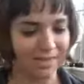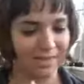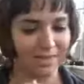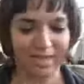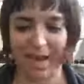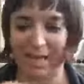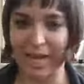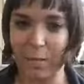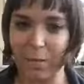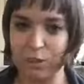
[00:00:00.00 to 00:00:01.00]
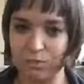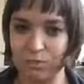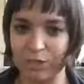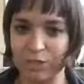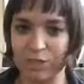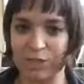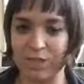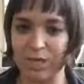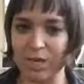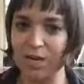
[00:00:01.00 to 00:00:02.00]
This is exactly how much information
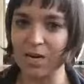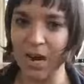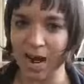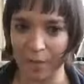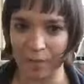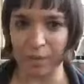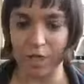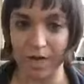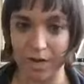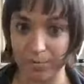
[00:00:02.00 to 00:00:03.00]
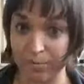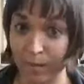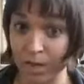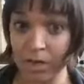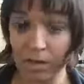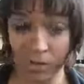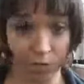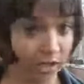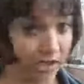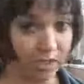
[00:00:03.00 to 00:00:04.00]
is in here and how much time
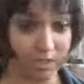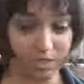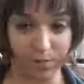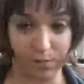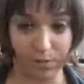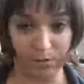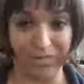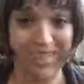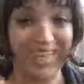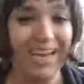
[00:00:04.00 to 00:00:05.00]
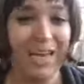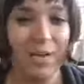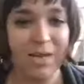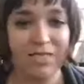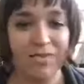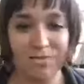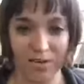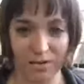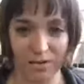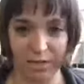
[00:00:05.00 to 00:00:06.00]
you'll need to devote to it. It makes it
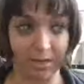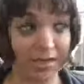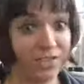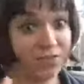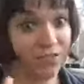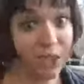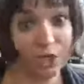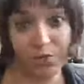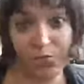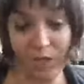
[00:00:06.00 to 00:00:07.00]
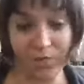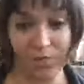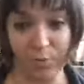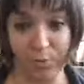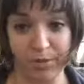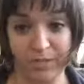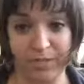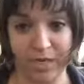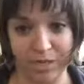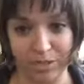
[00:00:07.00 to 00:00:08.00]
very clear, and it's very good for like the verbal
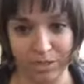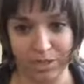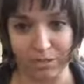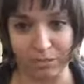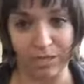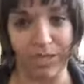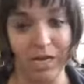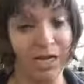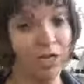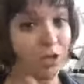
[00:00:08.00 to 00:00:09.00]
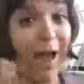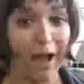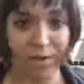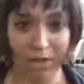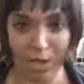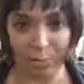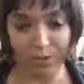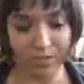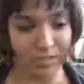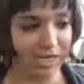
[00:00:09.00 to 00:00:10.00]
presentations too. So outline
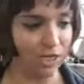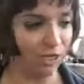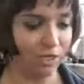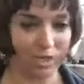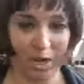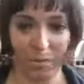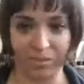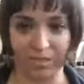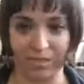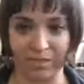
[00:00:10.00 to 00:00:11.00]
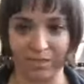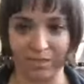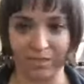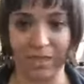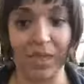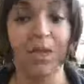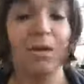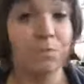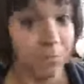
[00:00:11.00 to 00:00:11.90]
your presentation in a couple sentences.